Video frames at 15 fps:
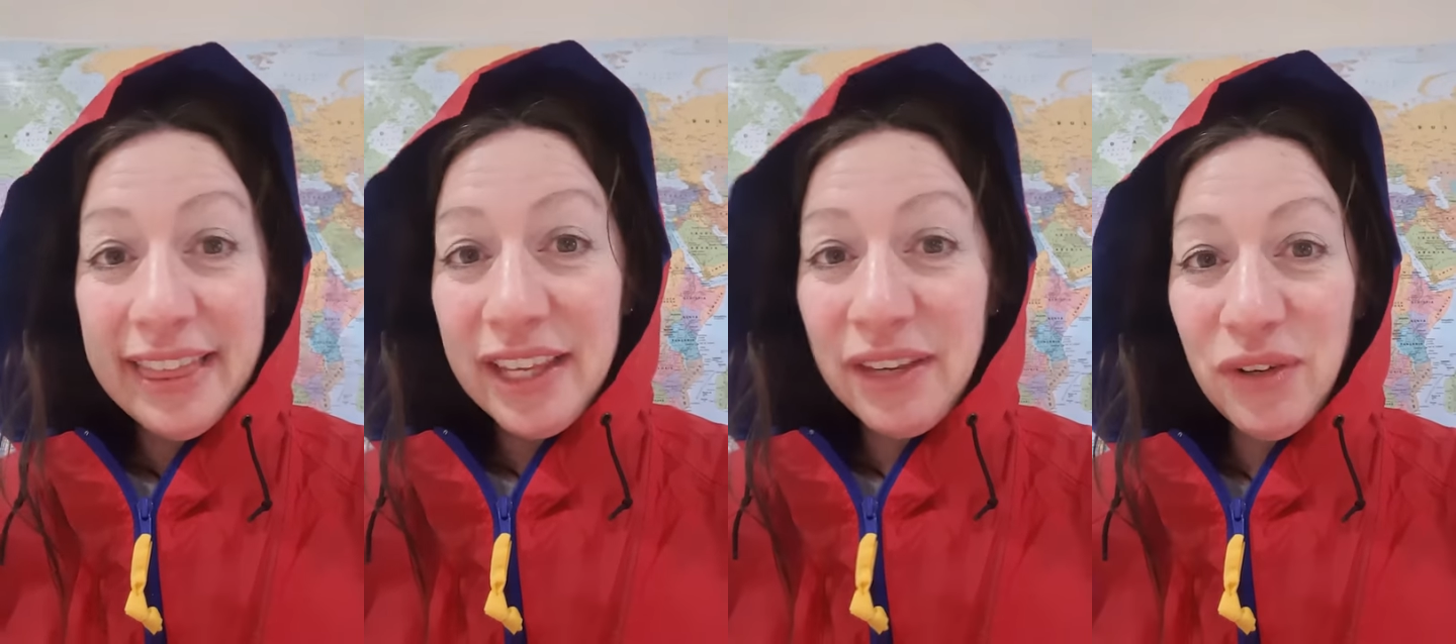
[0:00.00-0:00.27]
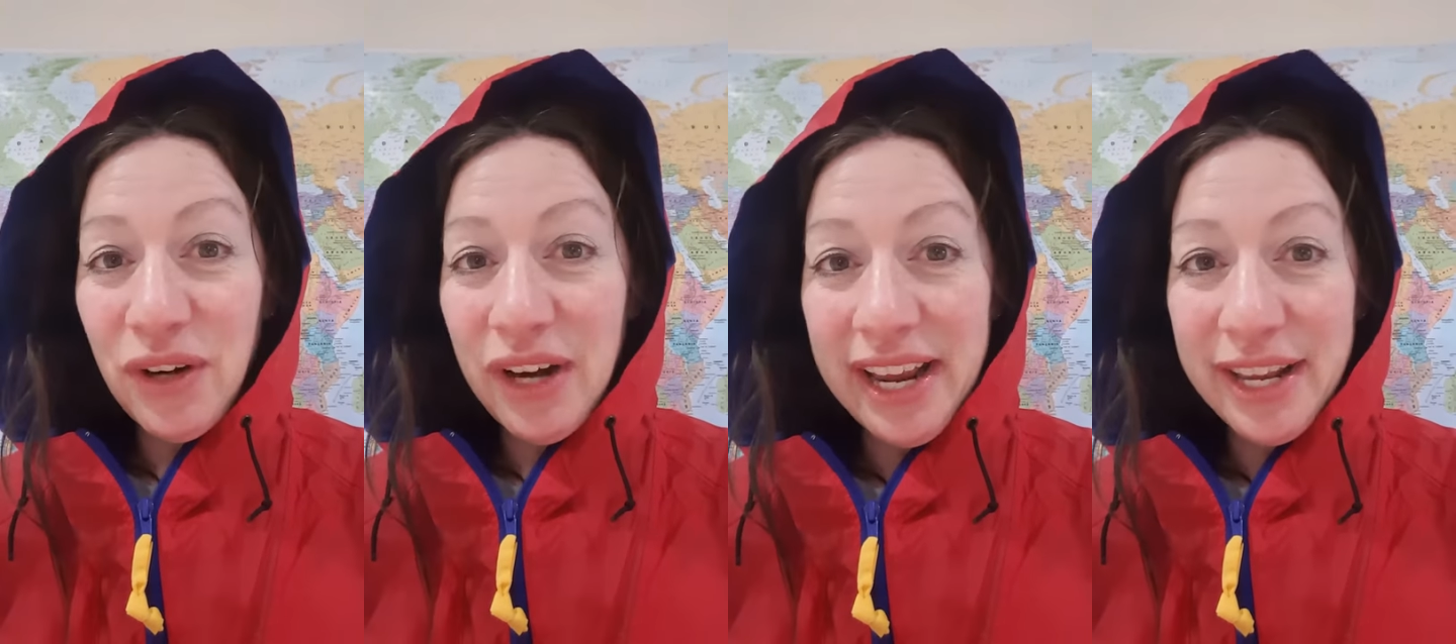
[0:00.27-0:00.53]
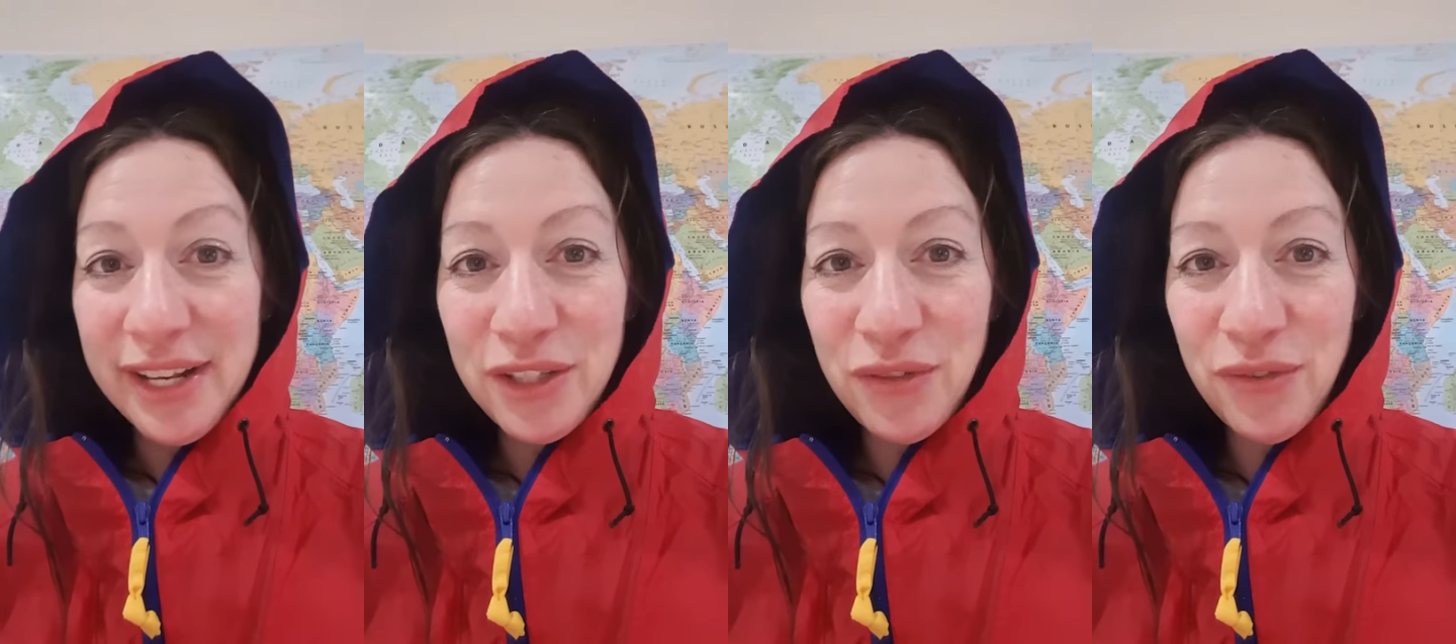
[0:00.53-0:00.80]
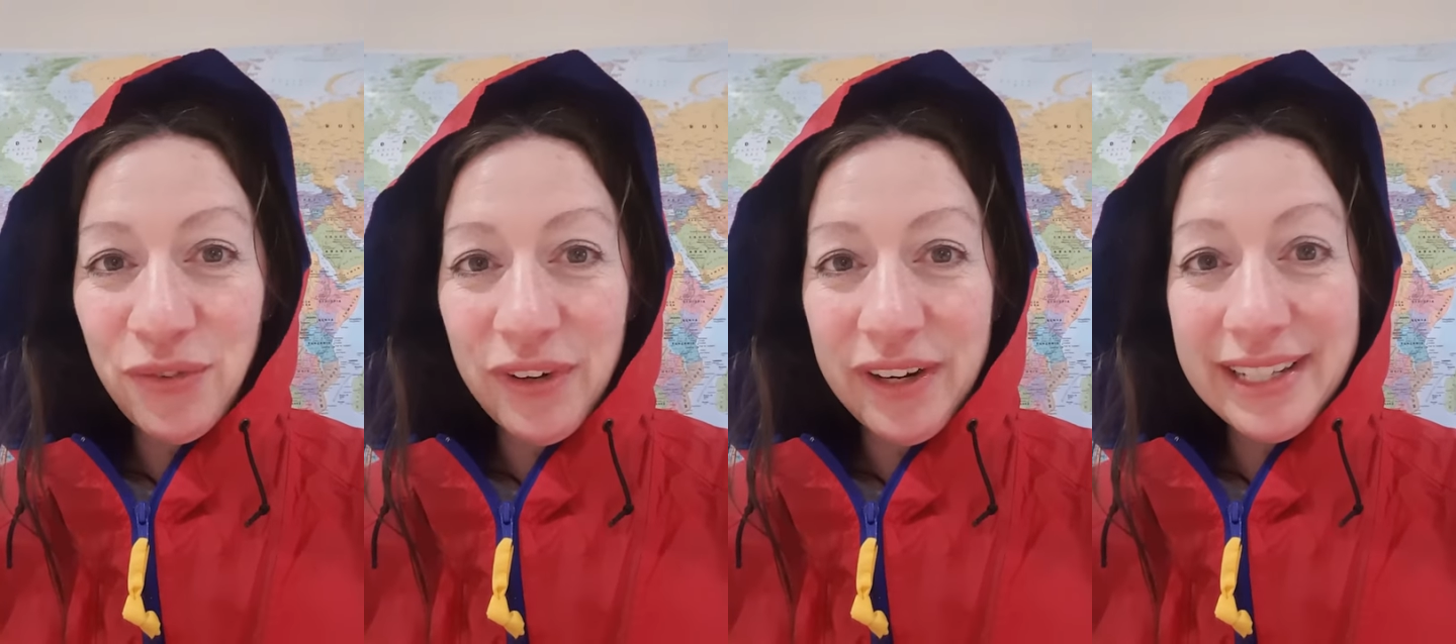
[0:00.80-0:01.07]
leave your
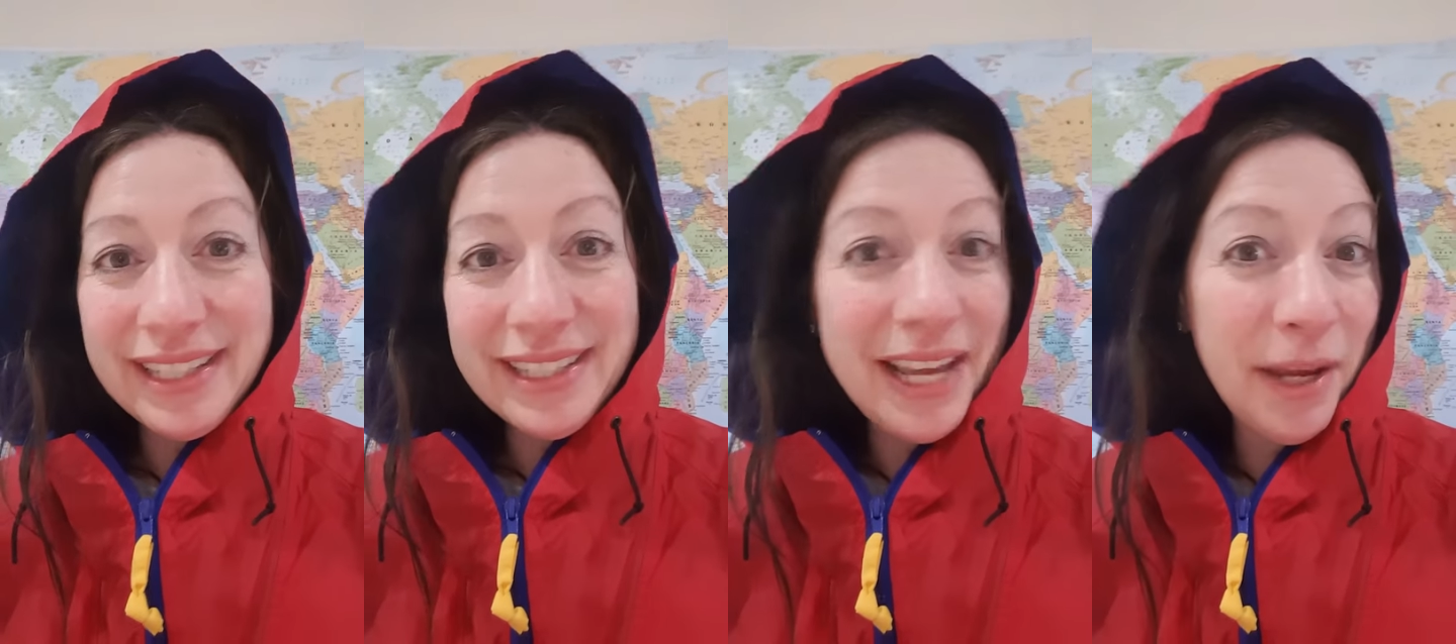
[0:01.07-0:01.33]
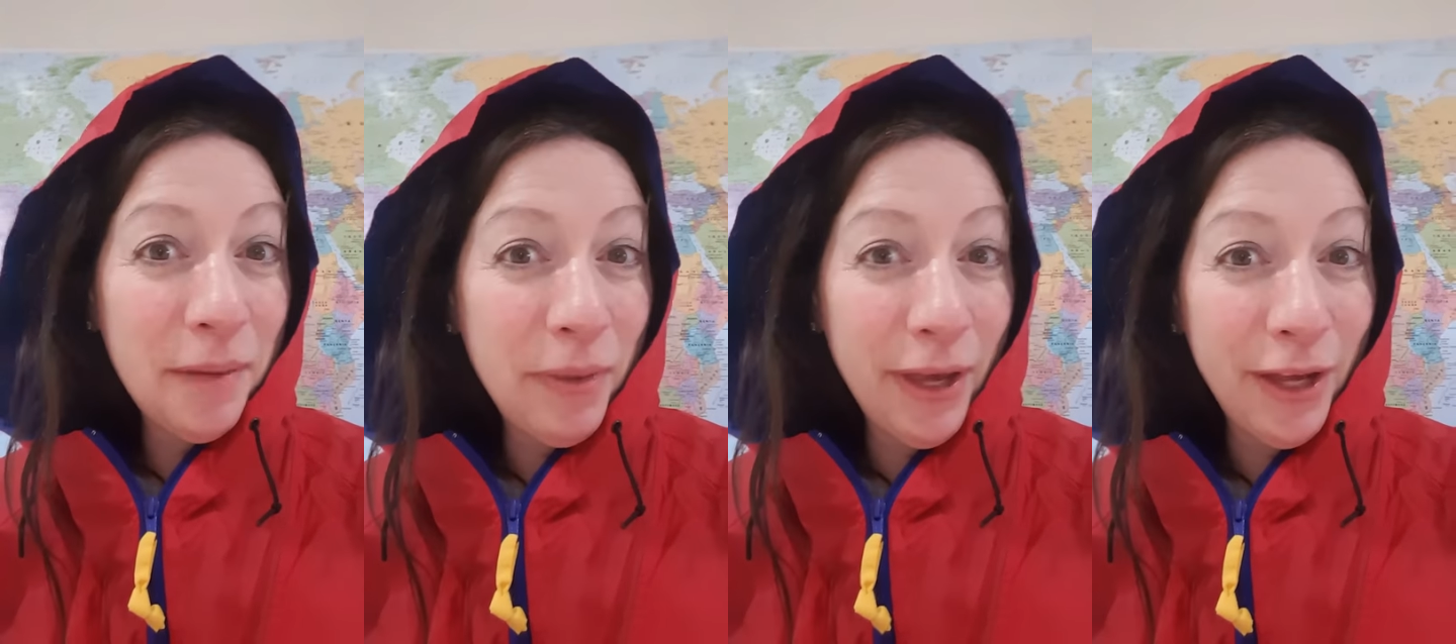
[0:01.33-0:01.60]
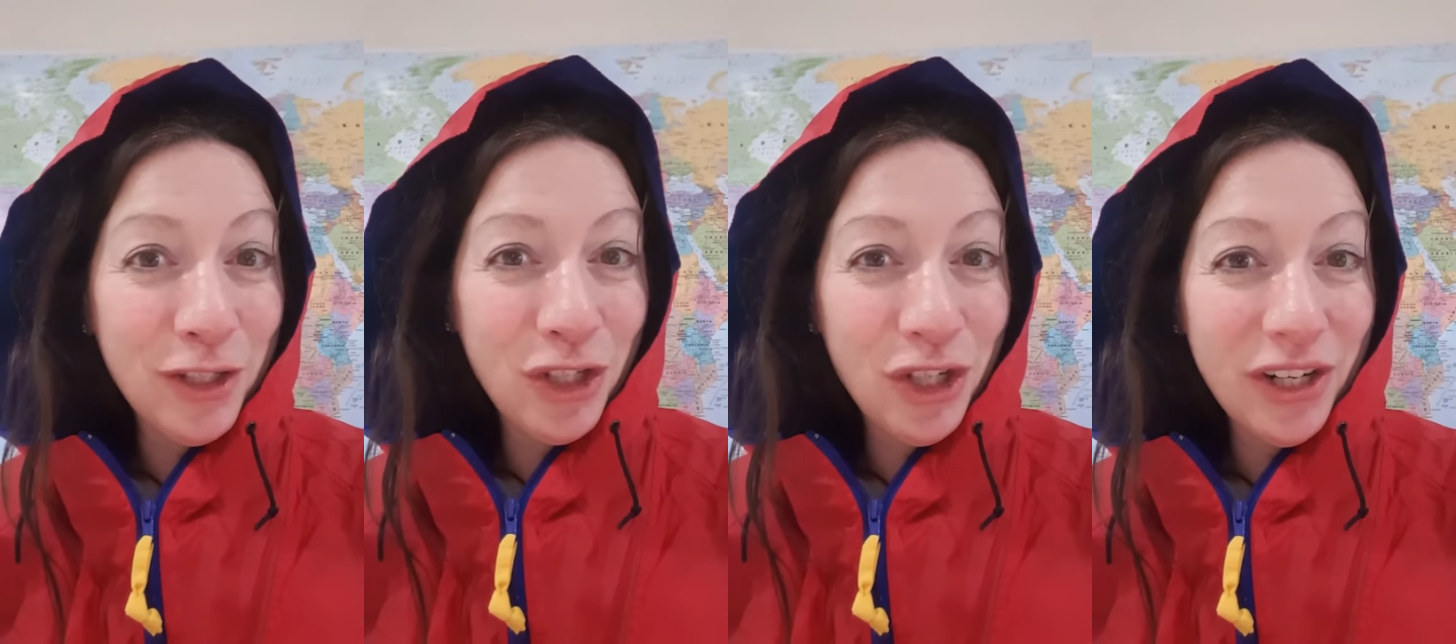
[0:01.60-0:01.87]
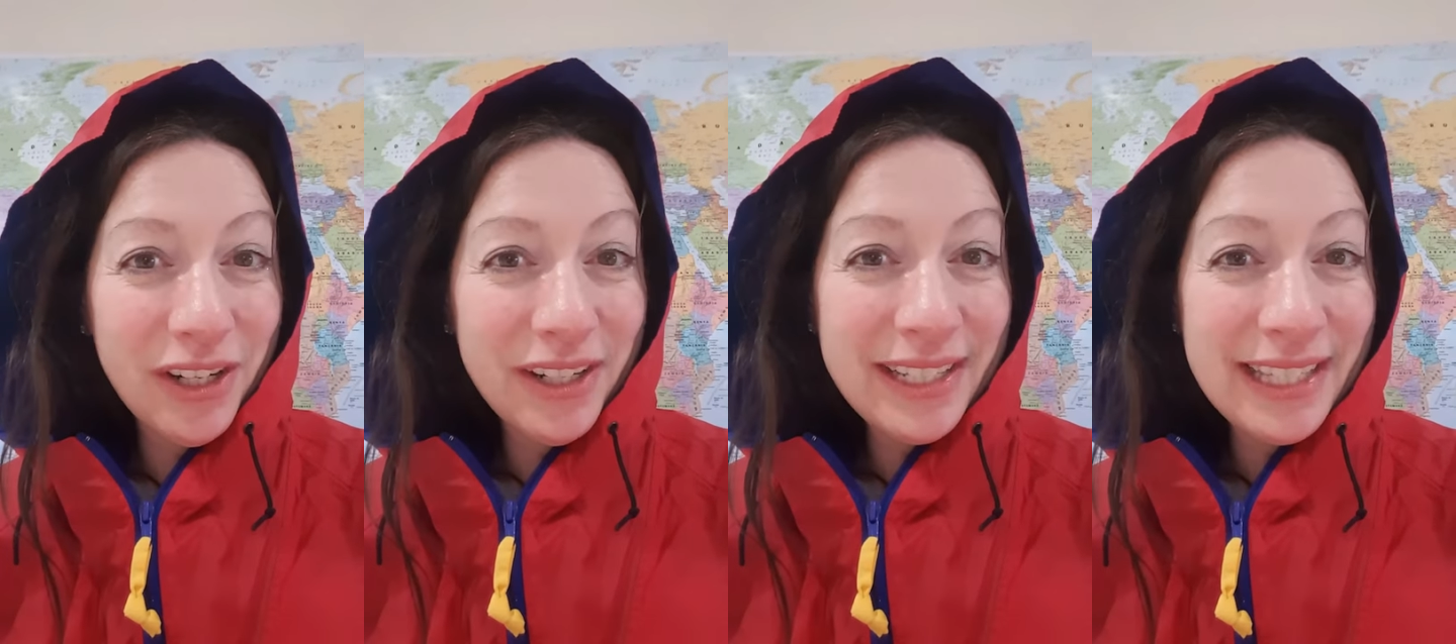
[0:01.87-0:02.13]
hands free to take
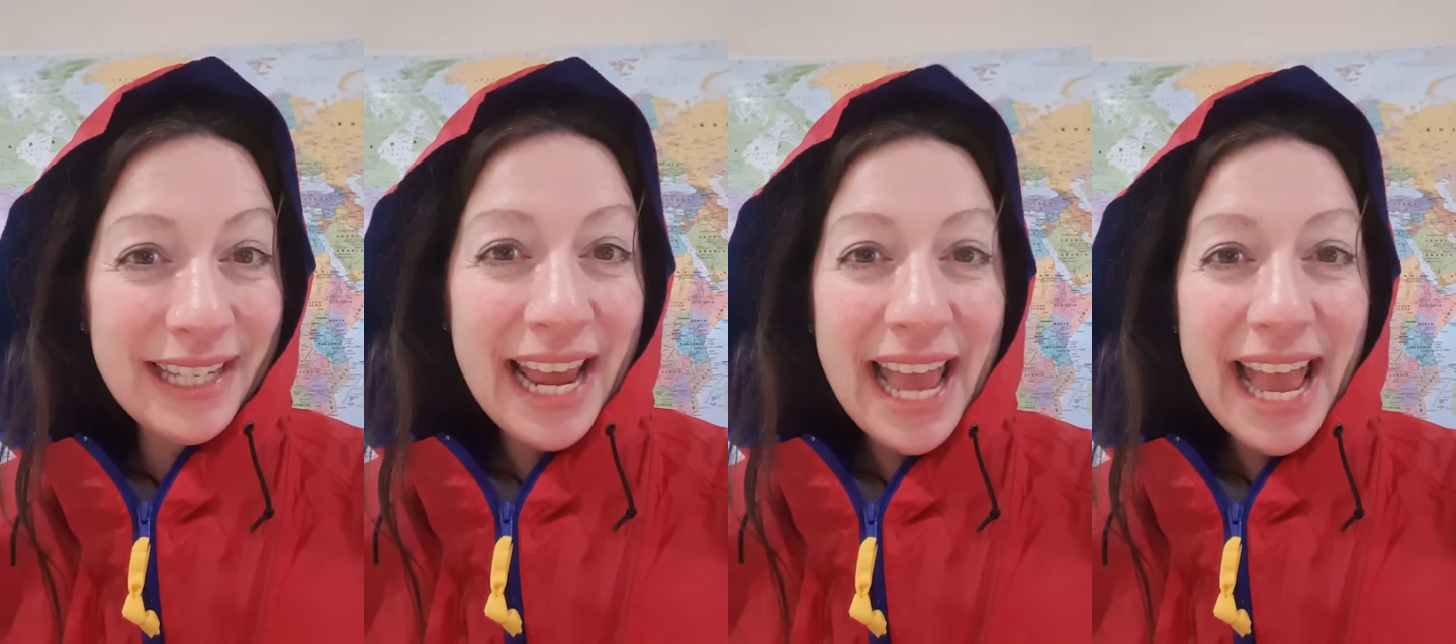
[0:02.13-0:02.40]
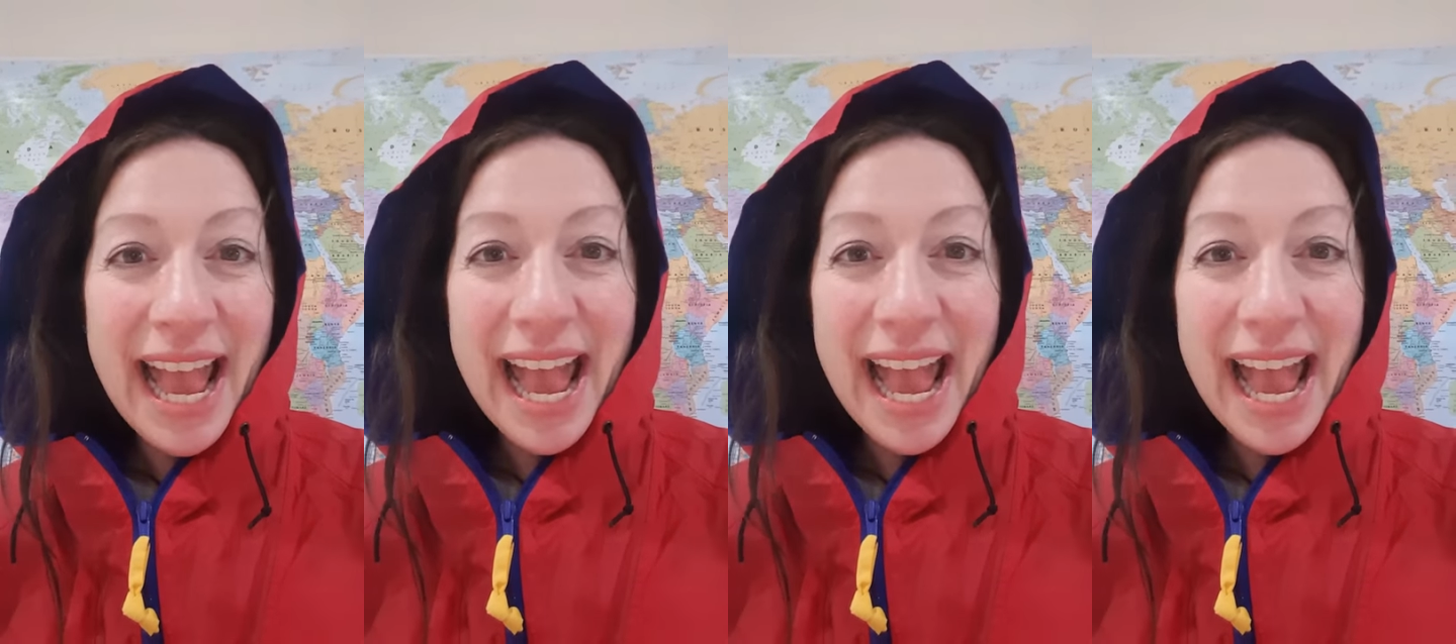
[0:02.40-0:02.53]
pictures